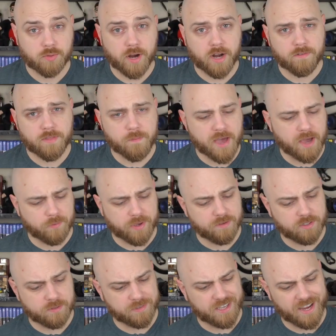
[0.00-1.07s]
right off the bat, we have
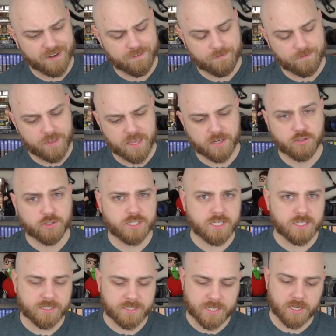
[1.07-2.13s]
some kind of
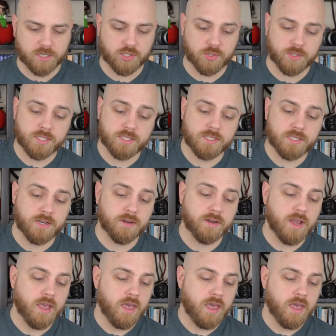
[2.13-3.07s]
interesting design choices here.